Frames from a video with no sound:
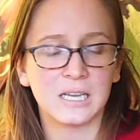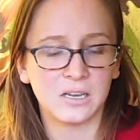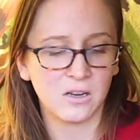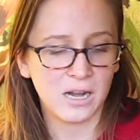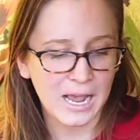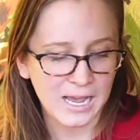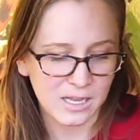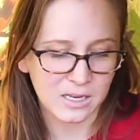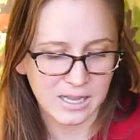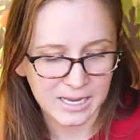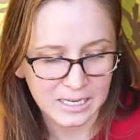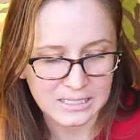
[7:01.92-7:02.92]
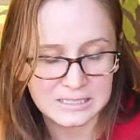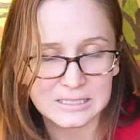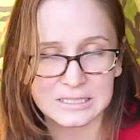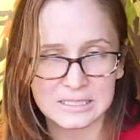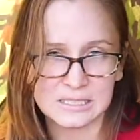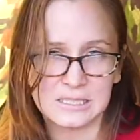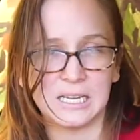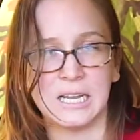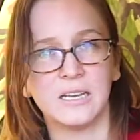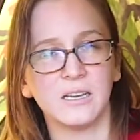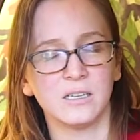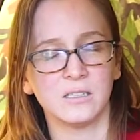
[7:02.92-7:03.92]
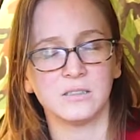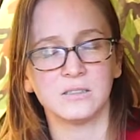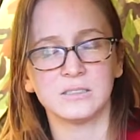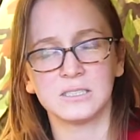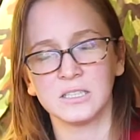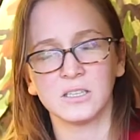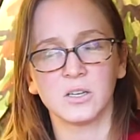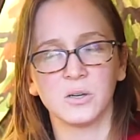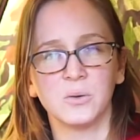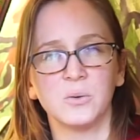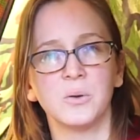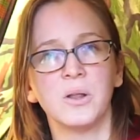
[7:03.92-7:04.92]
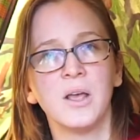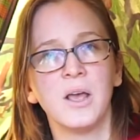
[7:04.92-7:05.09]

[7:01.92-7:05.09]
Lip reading: I could add like silicone